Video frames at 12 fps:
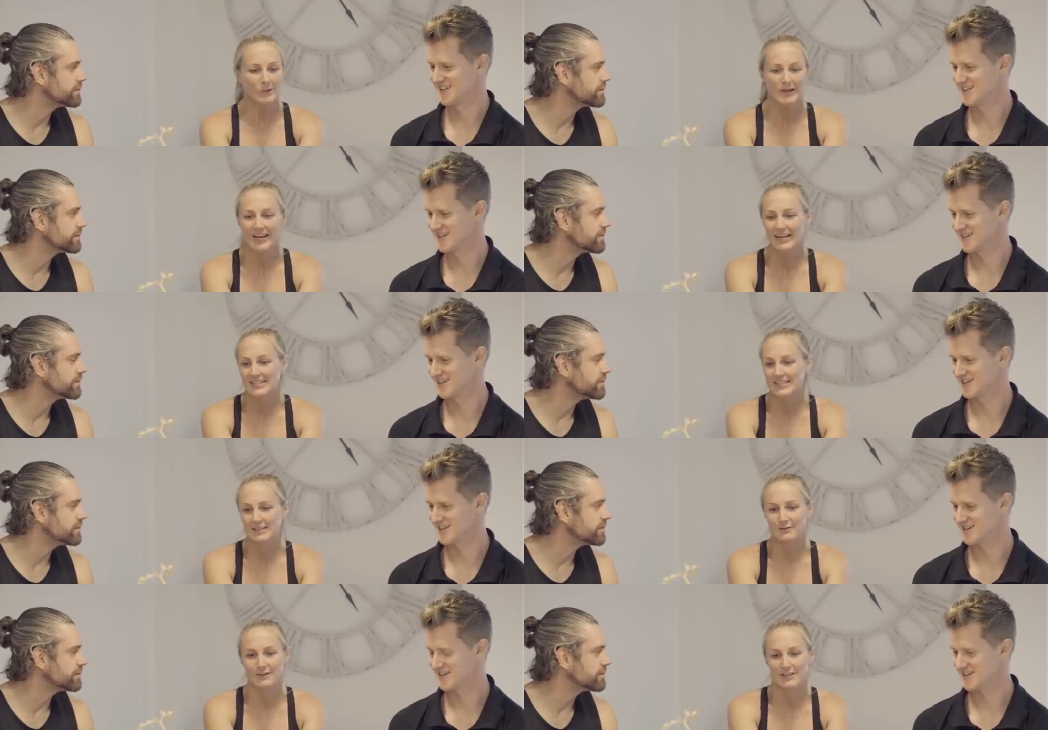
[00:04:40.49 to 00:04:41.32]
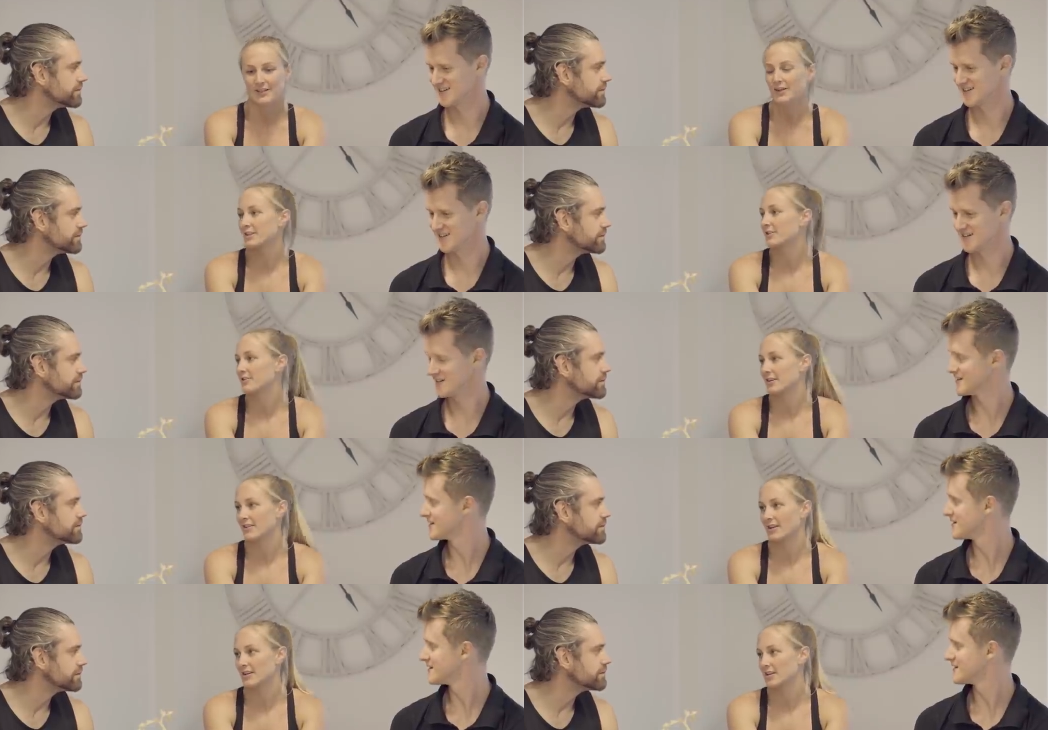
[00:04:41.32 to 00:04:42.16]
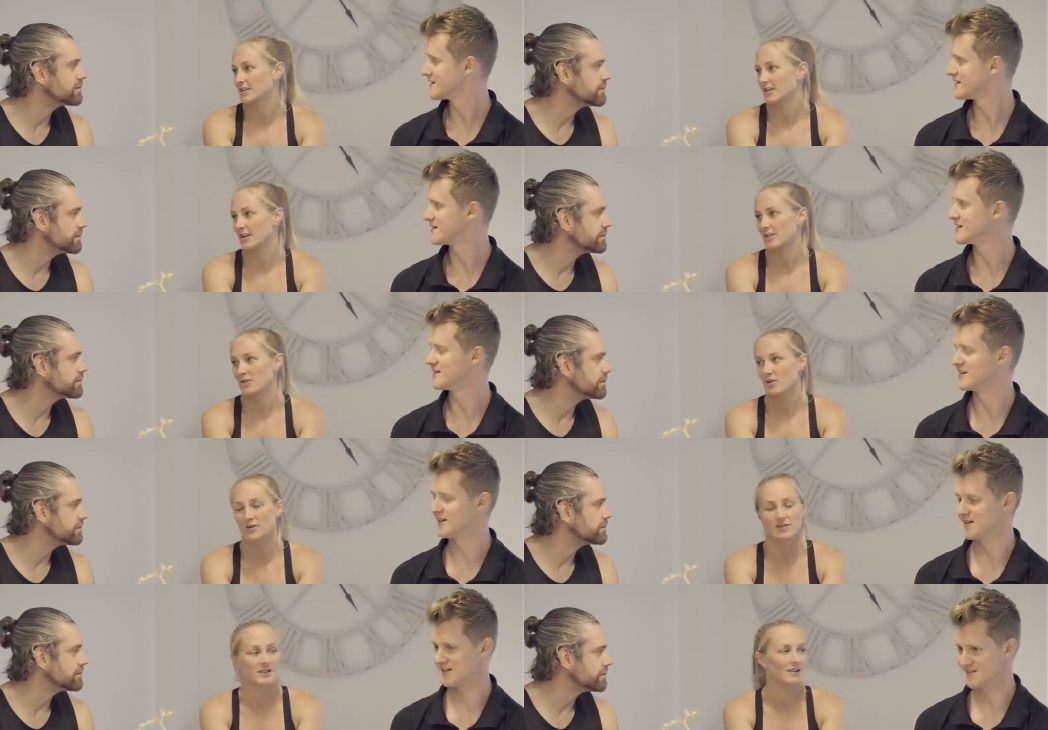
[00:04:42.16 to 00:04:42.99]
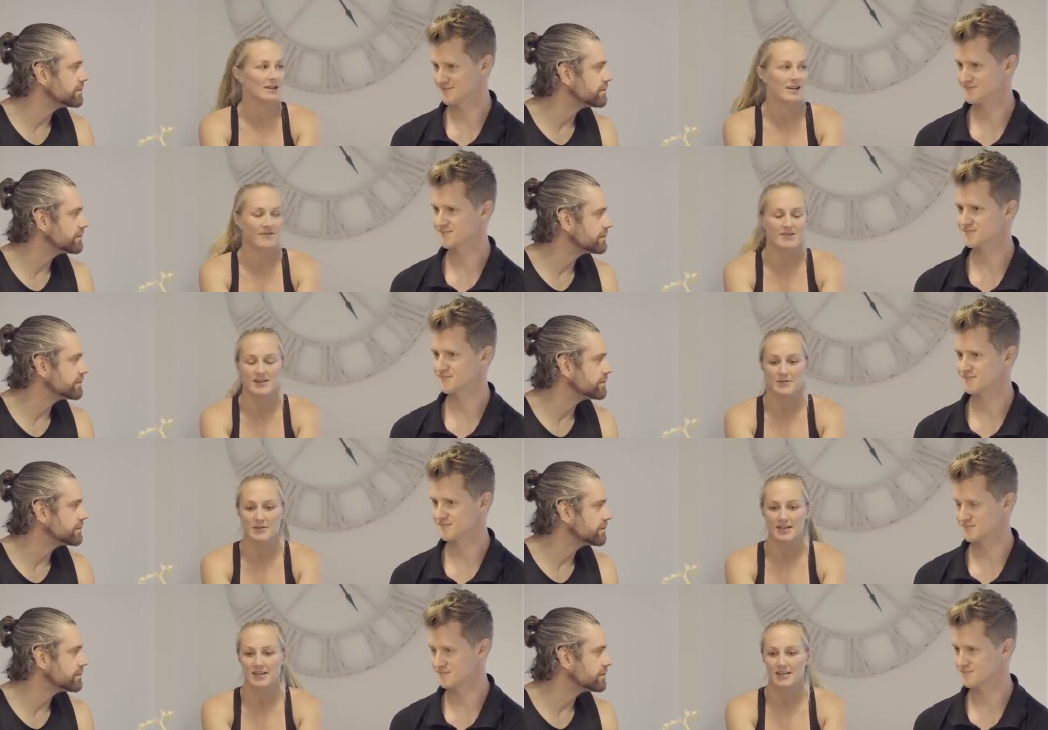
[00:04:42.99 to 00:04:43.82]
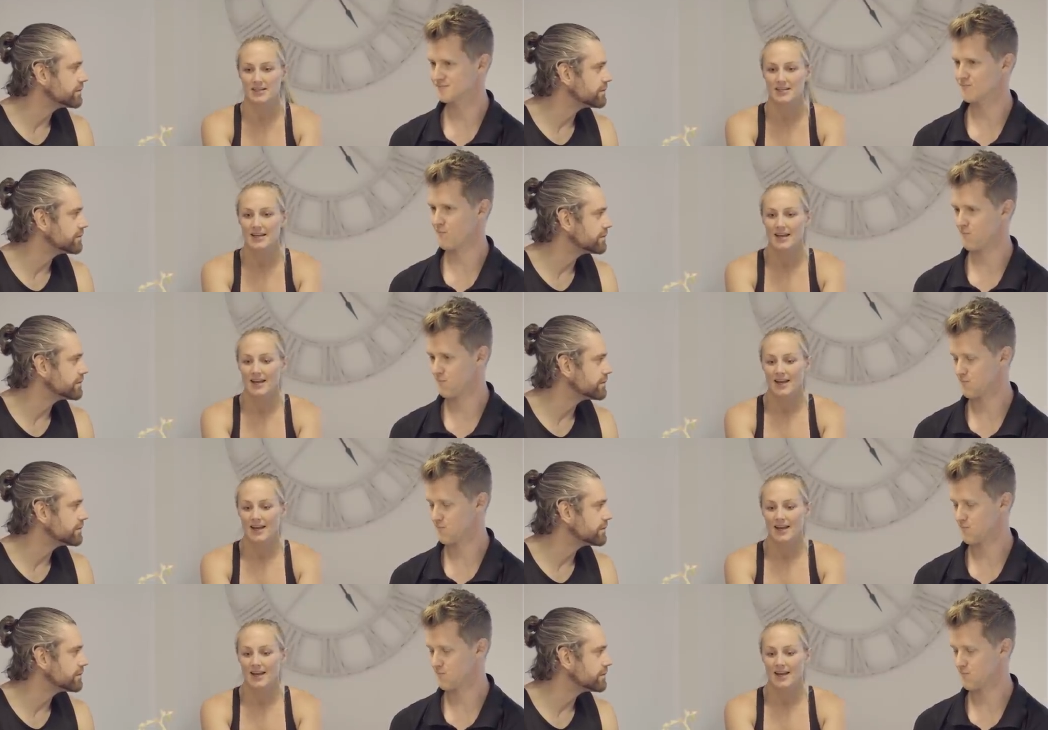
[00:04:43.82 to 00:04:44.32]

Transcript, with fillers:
Speaker 1: We had access to physios, strength and conditioning, doctors, yeah. everything we needed.